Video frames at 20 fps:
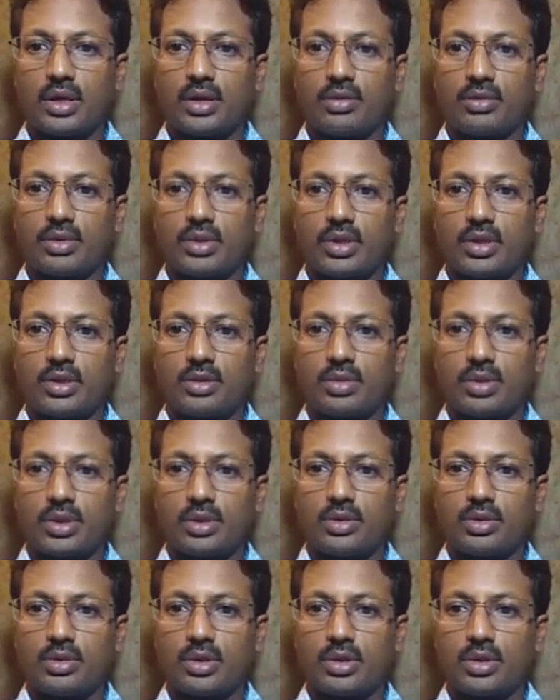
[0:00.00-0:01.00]
Again, with
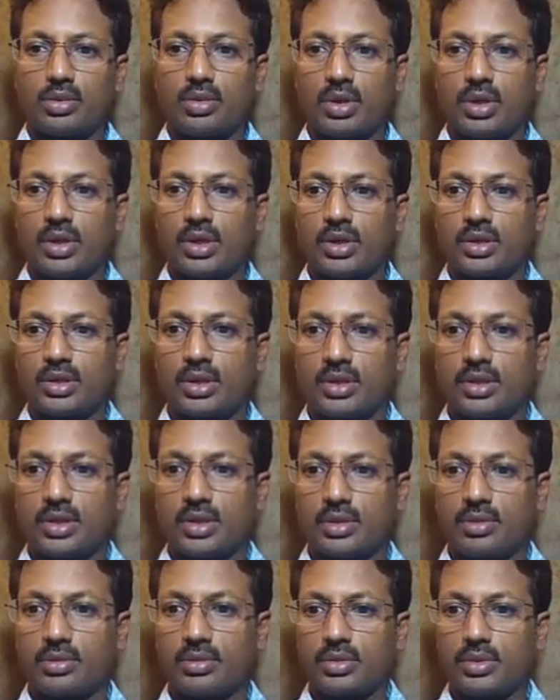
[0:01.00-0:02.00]
respect to this coordinate
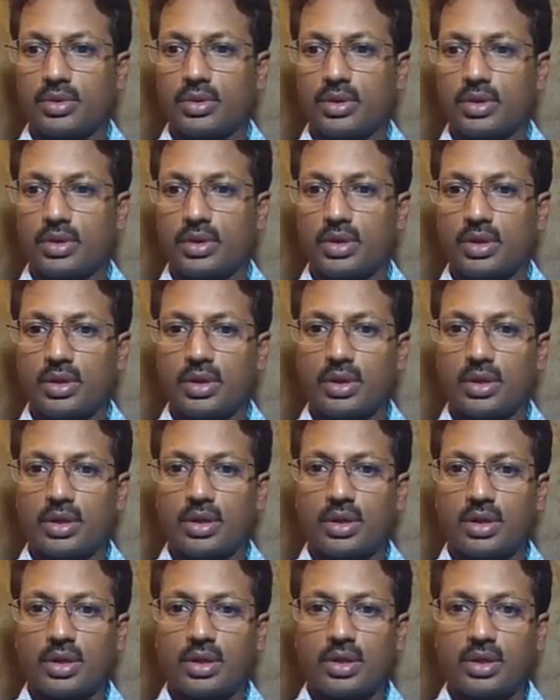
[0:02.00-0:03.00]
system,
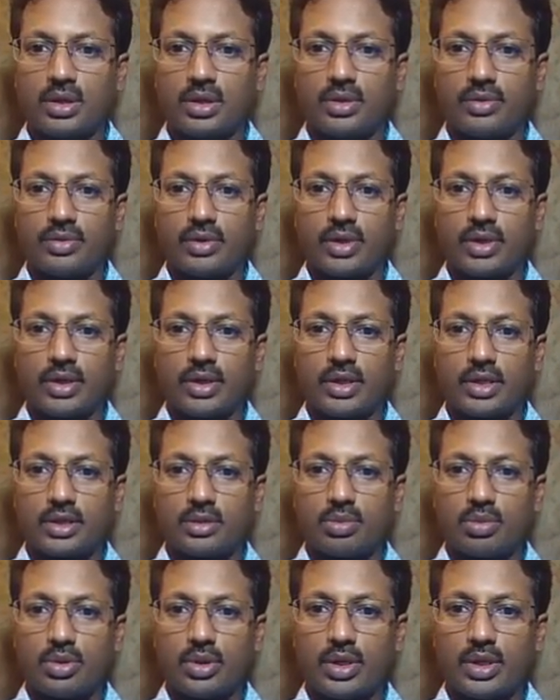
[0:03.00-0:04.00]
I define the
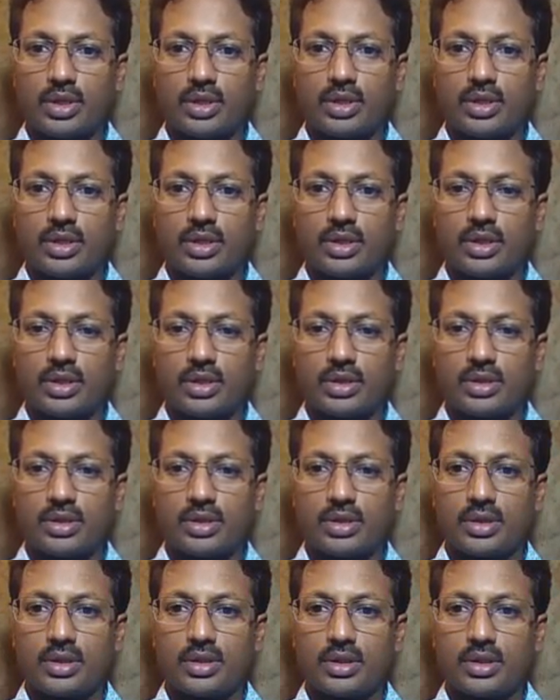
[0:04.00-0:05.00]
x point
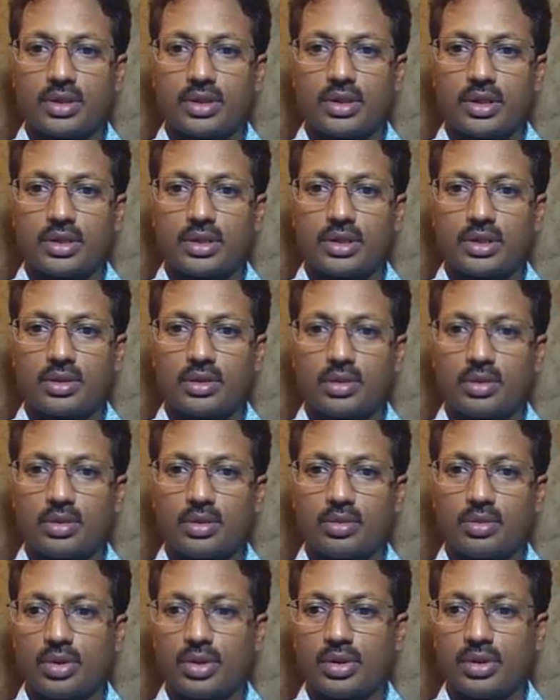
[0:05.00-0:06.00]
as this is the x
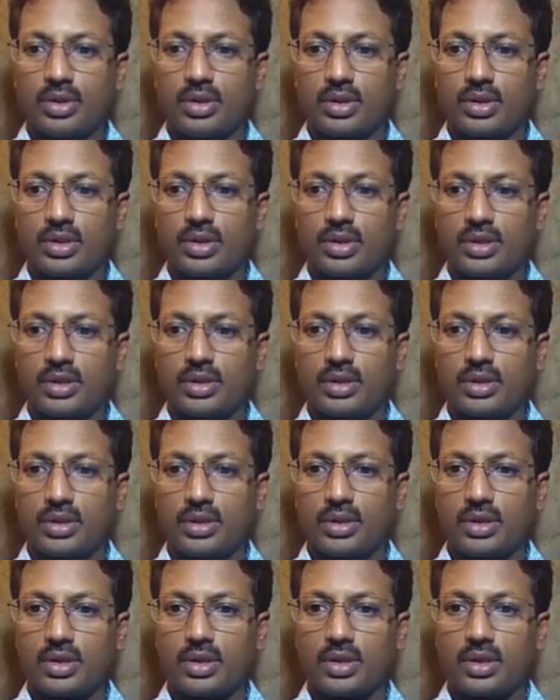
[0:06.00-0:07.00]
point direction.
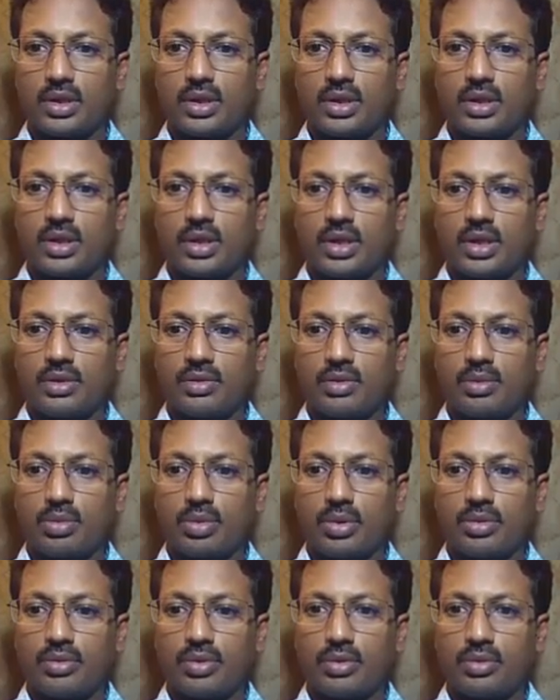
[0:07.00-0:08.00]
Give a
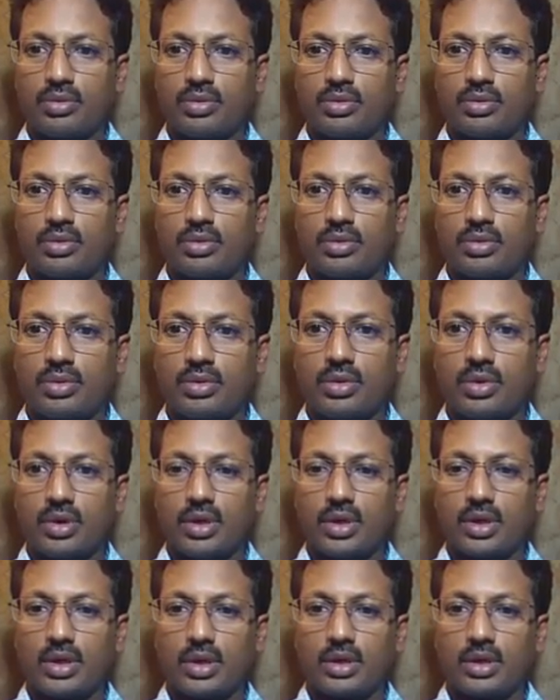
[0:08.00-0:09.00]
preview
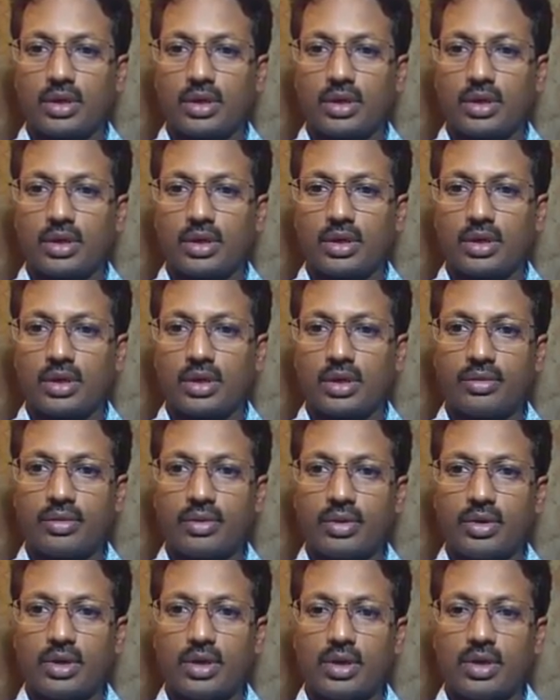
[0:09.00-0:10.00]
and give OK.
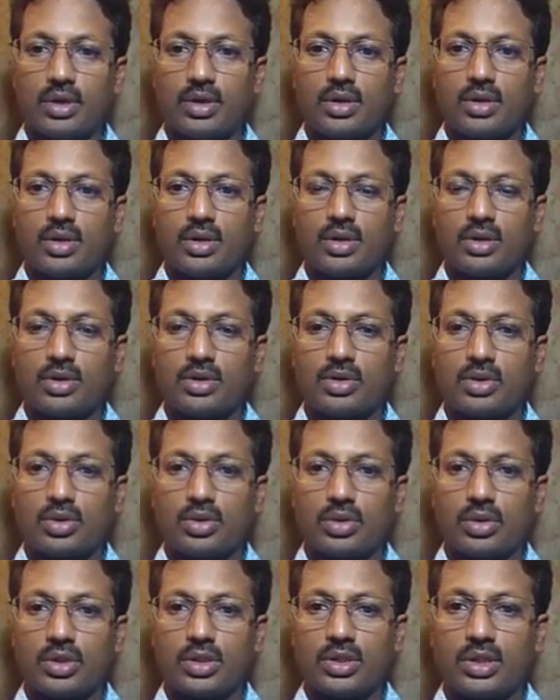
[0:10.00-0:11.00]

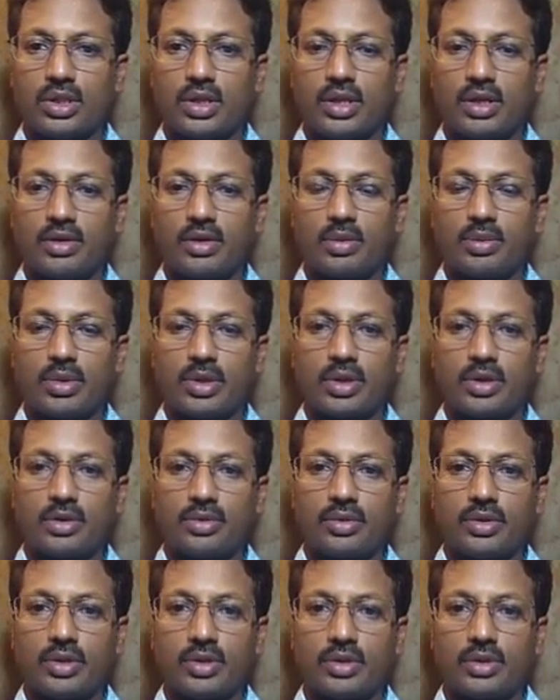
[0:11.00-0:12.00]
So this is the
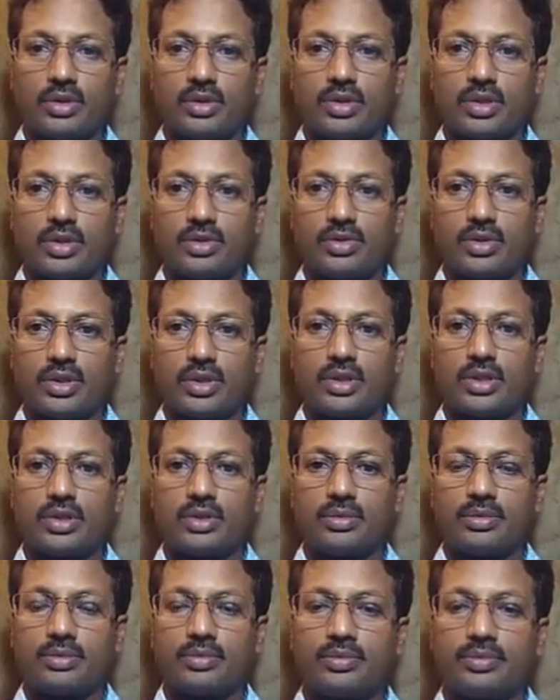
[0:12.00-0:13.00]
development of the
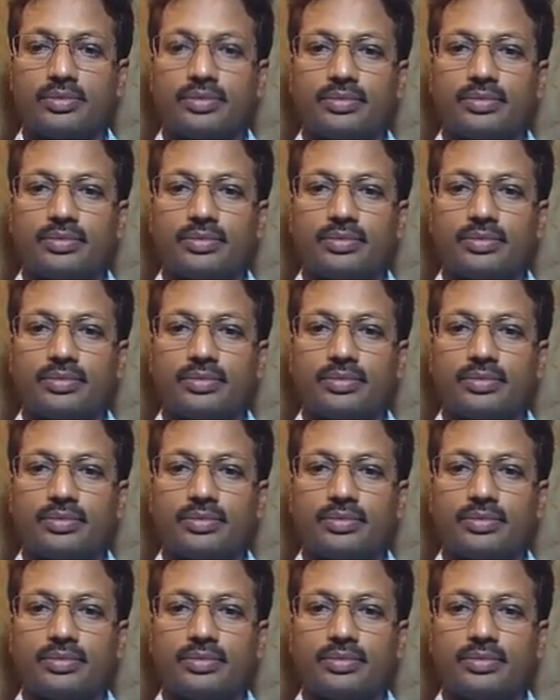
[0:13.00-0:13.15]
surface.